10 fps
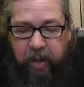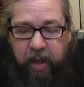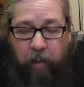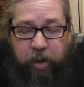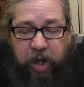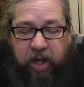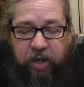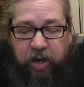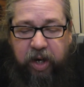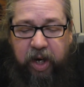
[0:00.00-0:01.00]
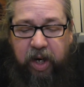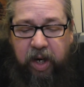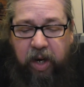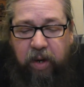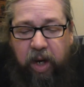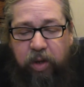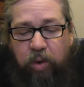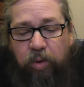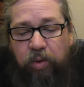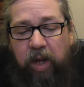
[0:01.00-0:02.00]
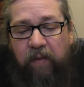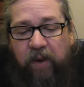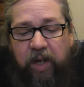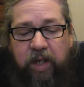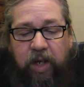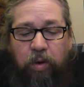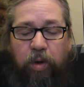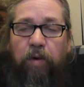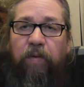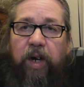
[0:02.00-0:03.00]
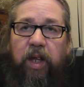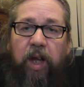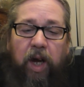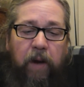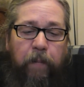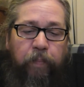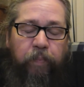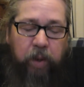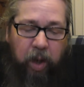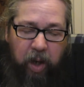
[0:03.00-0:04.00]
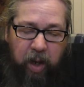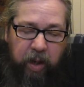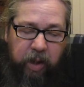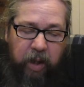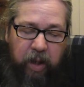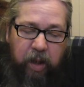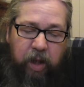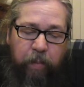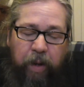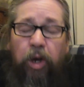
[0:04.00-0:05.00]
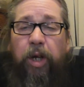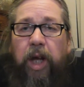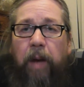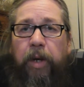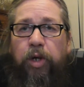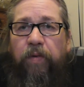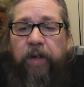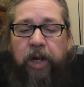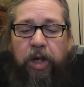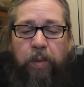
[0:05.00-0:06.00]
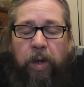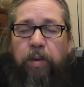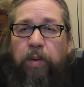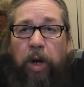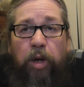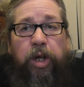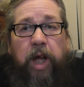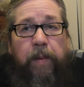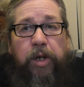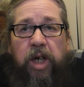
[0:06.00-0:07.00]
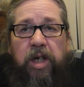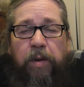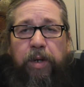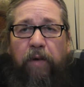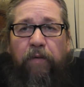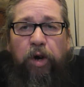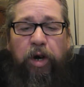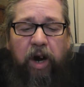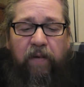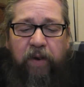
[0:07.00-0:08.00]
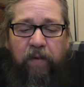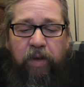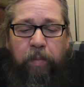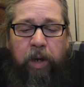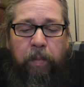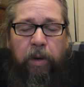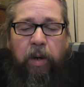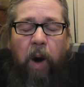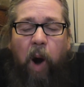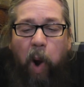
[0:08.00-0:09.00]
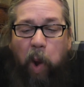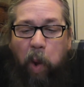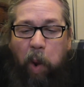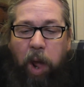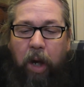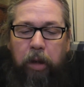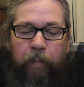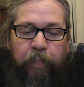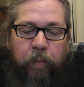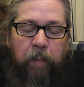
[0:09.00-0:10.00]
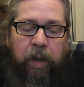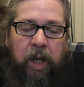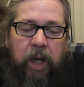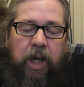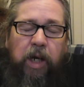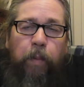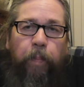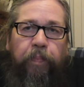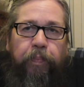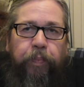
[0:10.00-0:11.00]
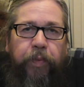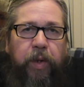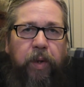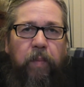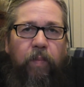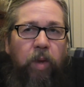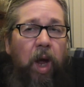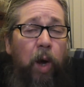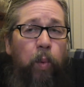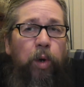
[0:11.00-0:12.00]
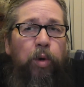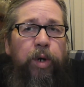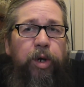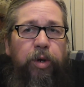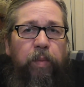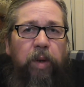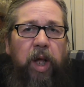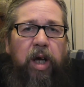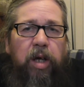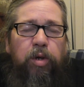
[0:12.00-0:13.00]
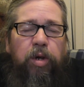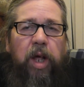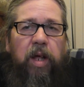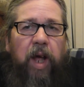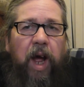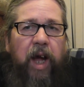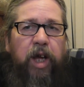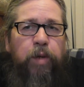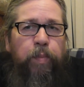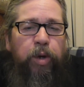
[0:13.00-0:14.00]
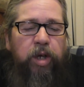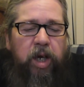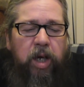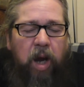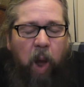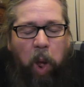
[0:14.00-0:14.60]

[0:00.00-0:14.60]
That was yesterday. Now, I don't really fancy going over in that. There'll be a lot of damage over there as well. There's quite a lot of damage yesterday. I was out photographing it for the paper. But I will go and do that, the haggis poutine.